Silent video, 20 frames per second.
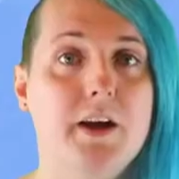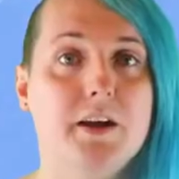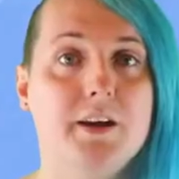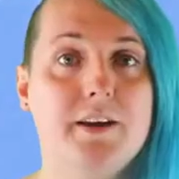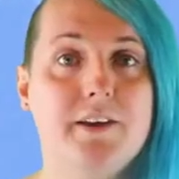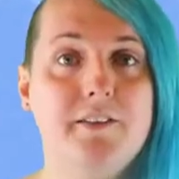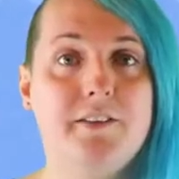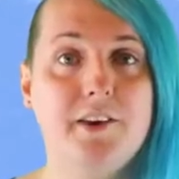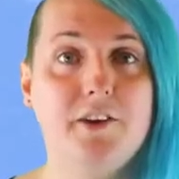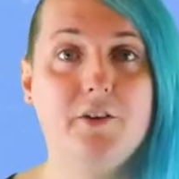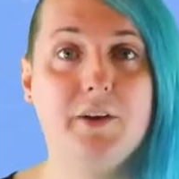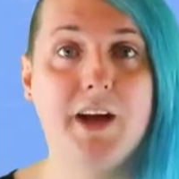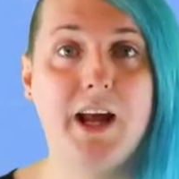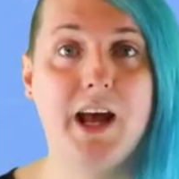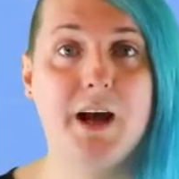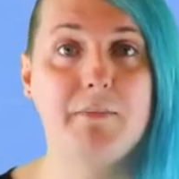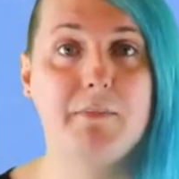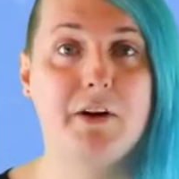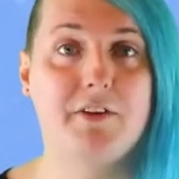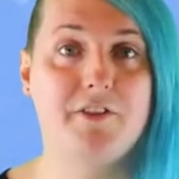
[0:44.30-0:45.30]
Considering
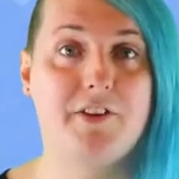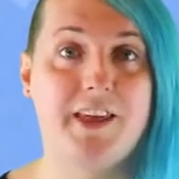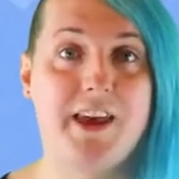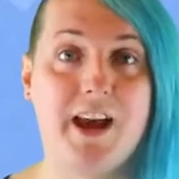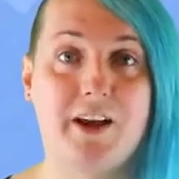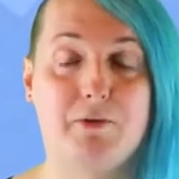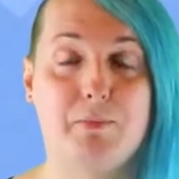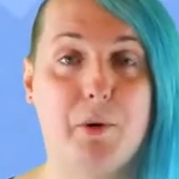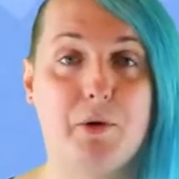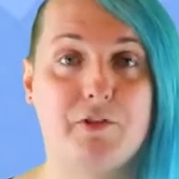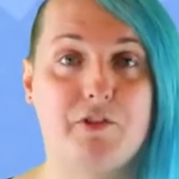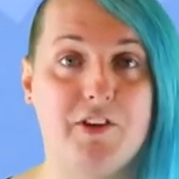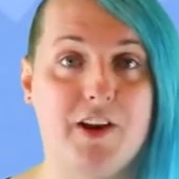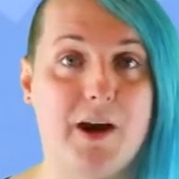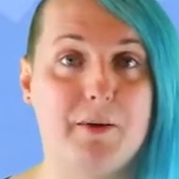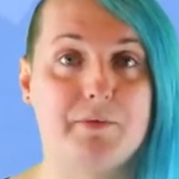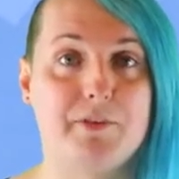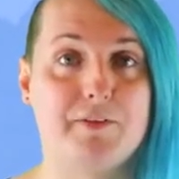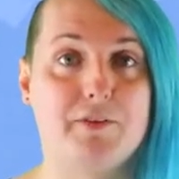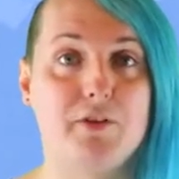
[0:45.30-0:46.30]
how much the Xbox
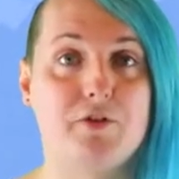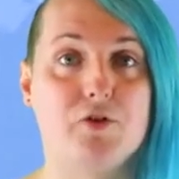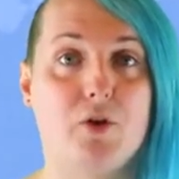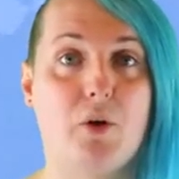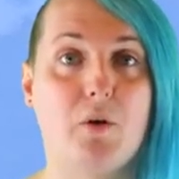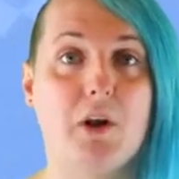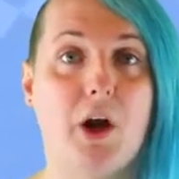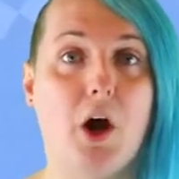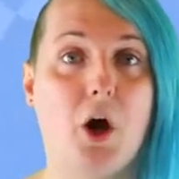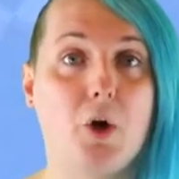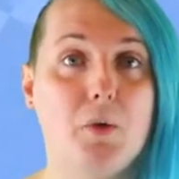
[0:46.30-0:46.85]
Adaptive Controller